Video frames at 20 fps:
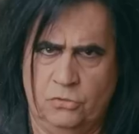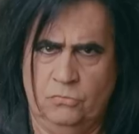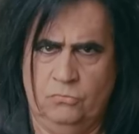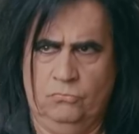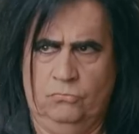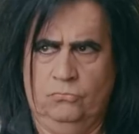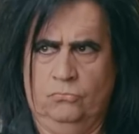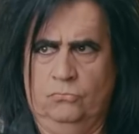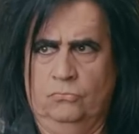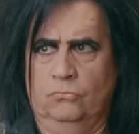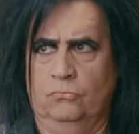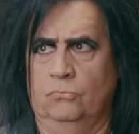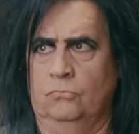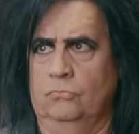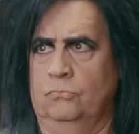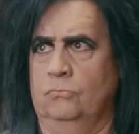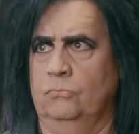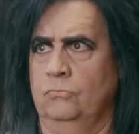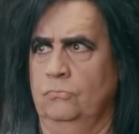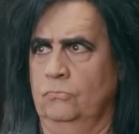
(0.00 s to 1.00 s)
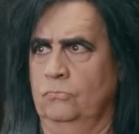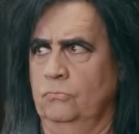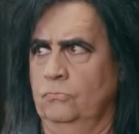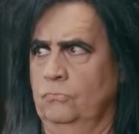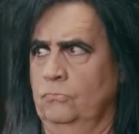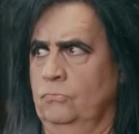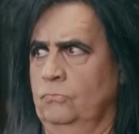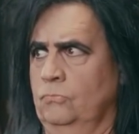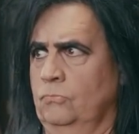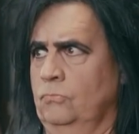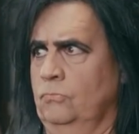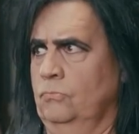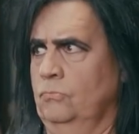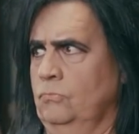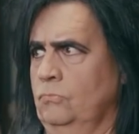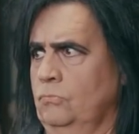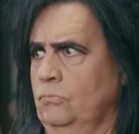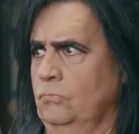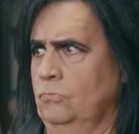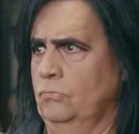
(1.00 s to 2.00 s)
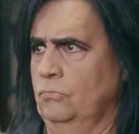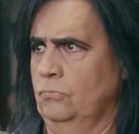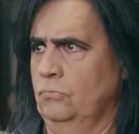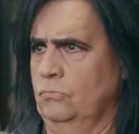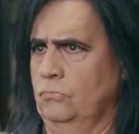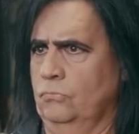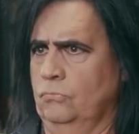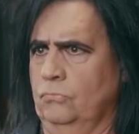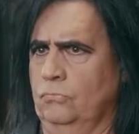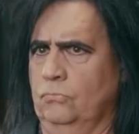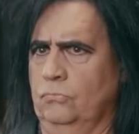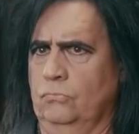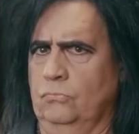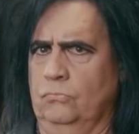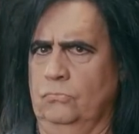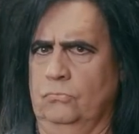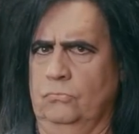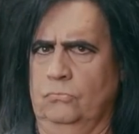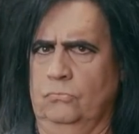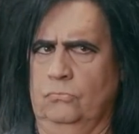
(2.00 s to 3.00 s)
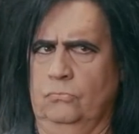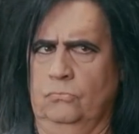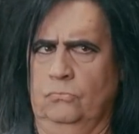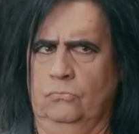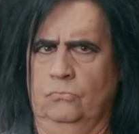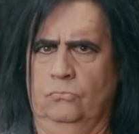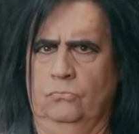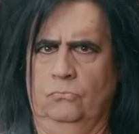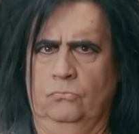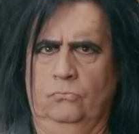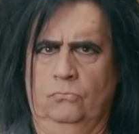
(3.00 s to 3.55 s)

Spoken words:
(not speaking)